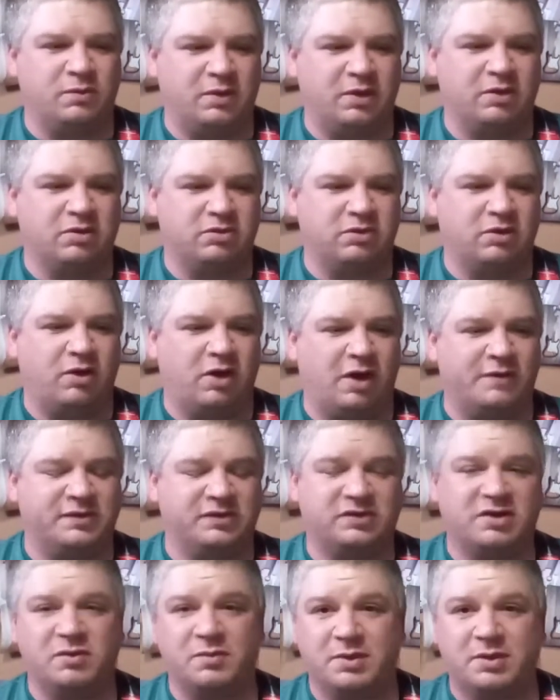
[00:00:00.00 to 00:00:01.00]
so
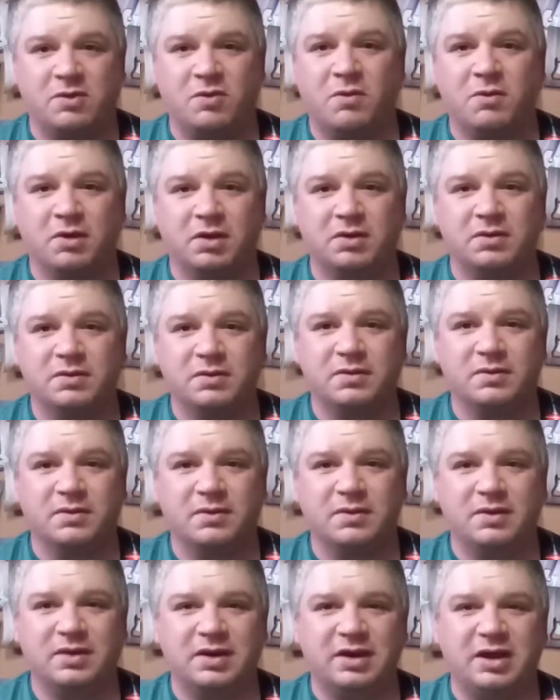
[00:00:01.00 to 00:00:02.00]
Elvis could record
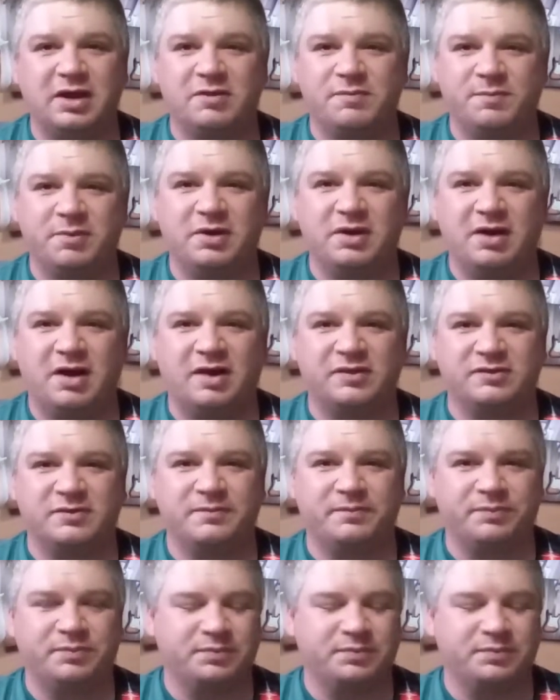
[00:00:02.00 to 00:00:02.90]
it. It's pretty awesome.